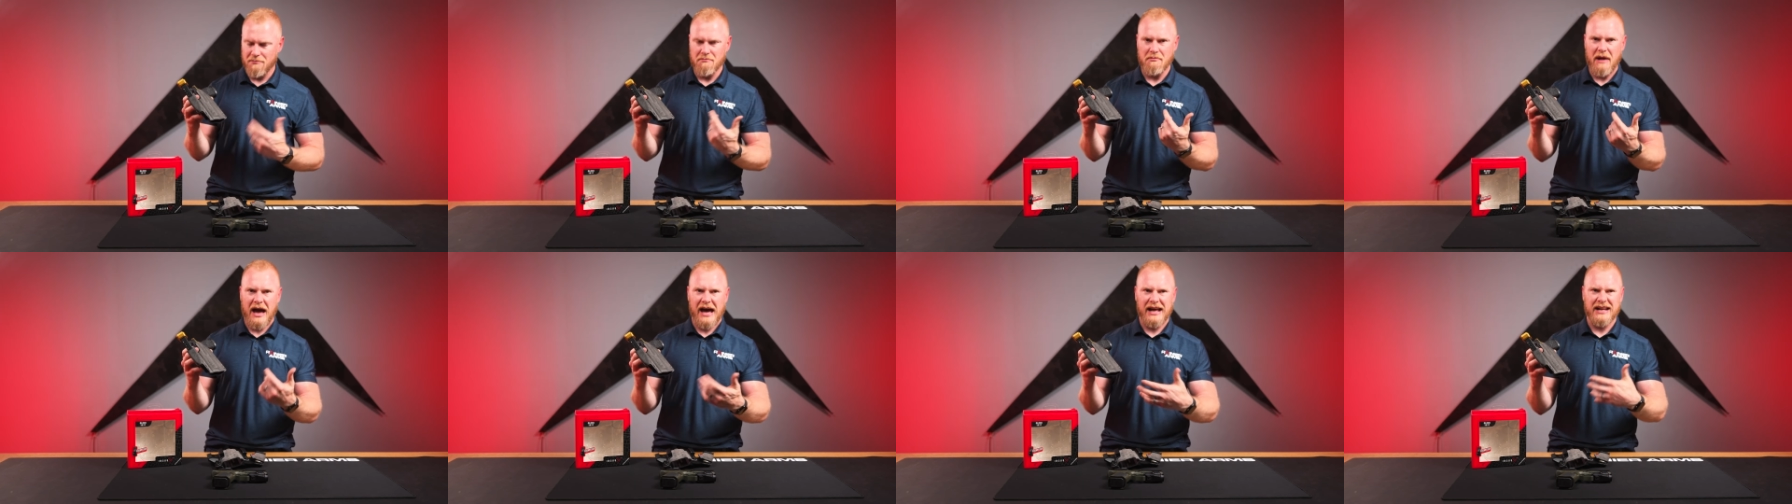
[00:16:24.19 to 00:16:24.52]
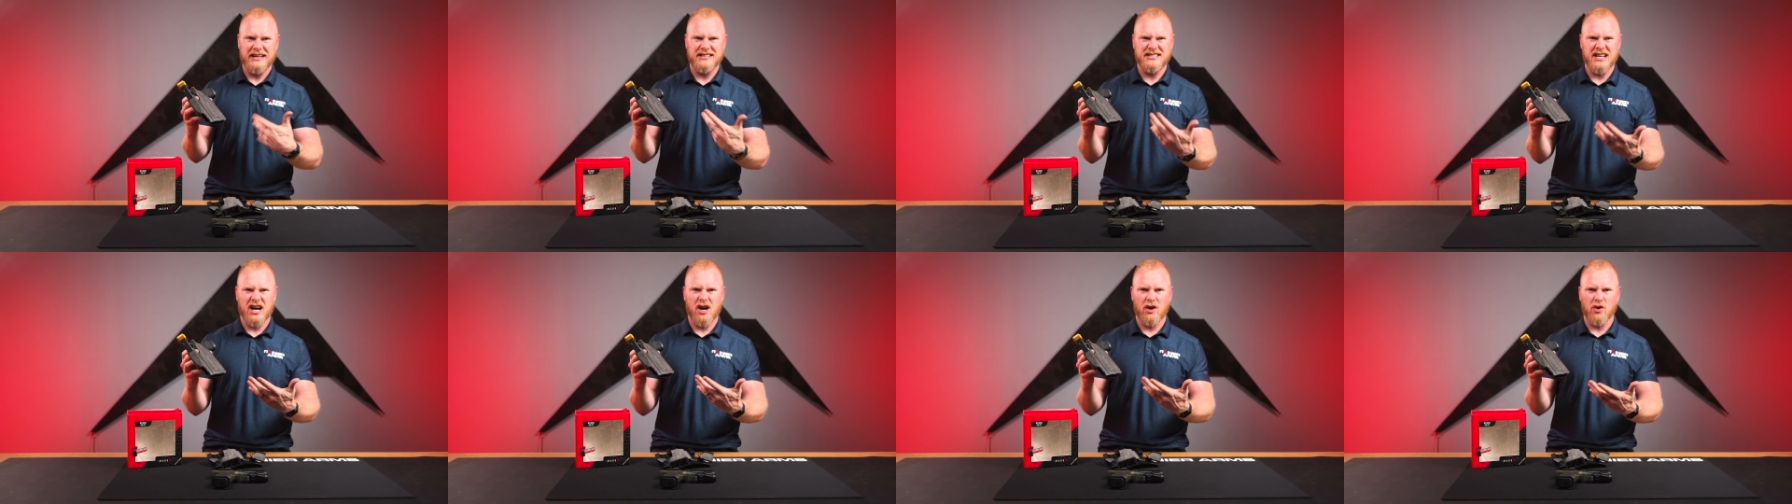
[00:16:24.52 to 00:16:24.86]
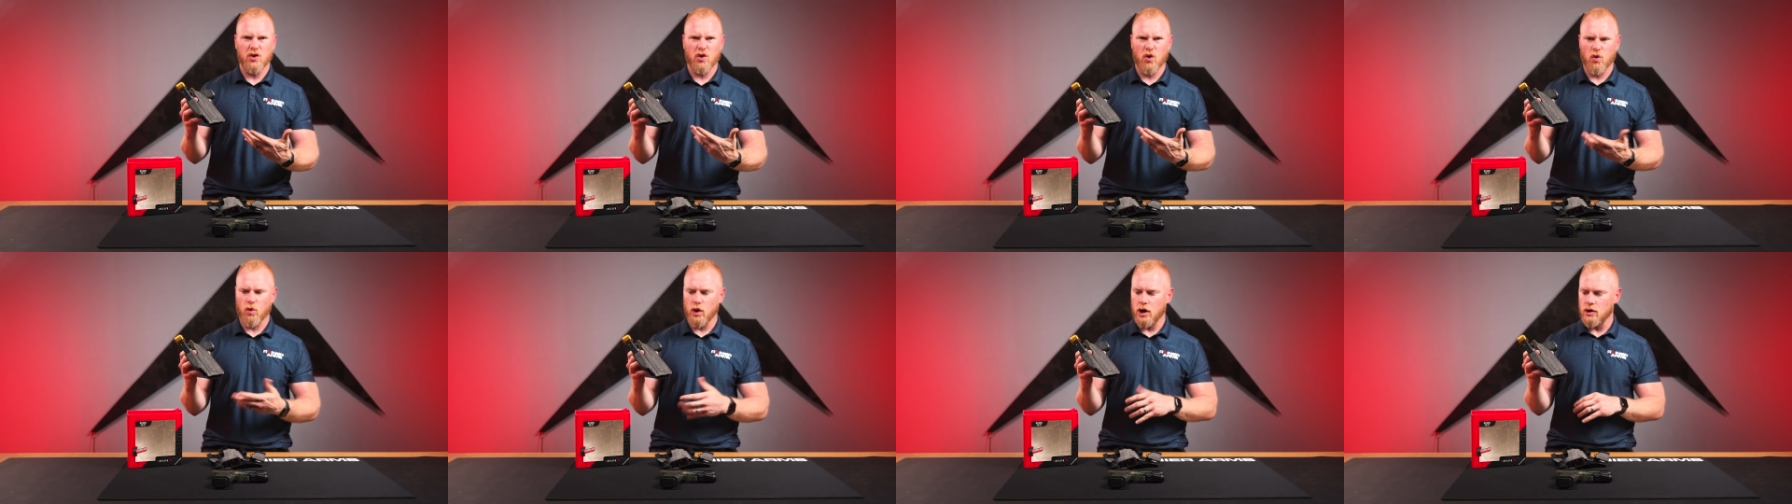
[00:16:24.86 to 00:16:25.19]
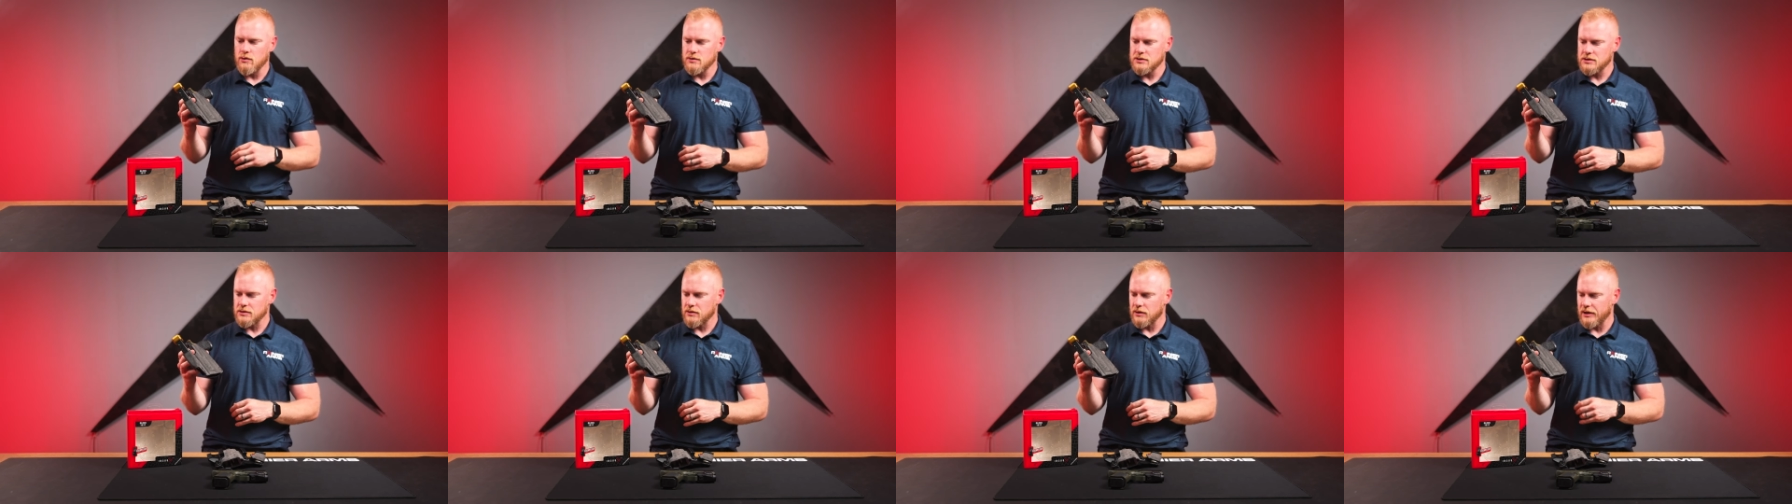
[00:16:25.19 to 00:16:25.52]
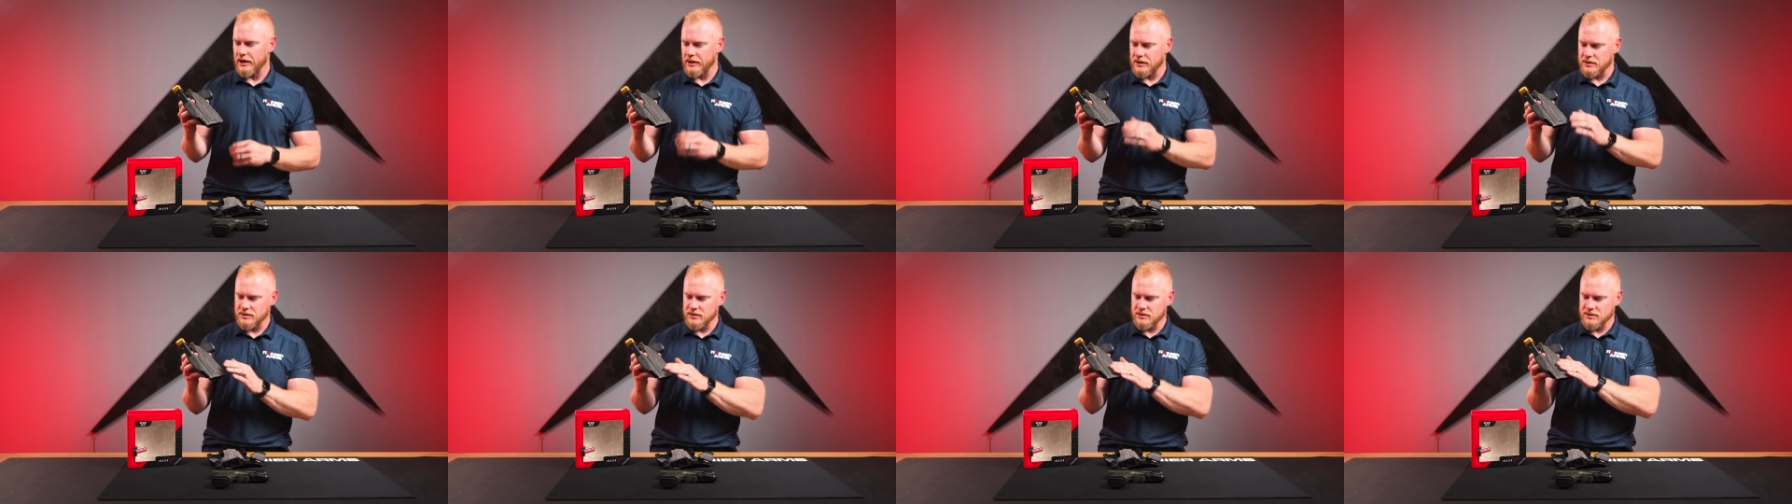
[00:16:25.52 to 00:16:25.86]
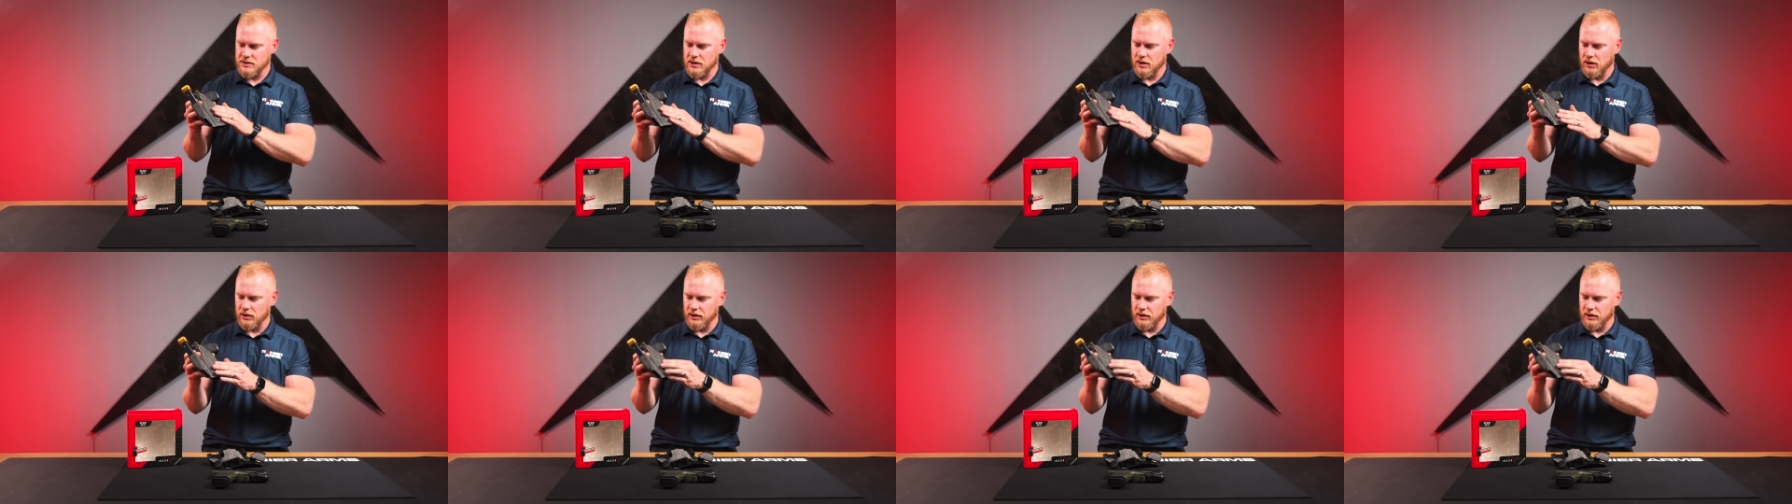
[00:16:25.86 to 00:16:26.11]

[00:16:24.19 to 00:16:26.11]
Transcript: matted down or gross or like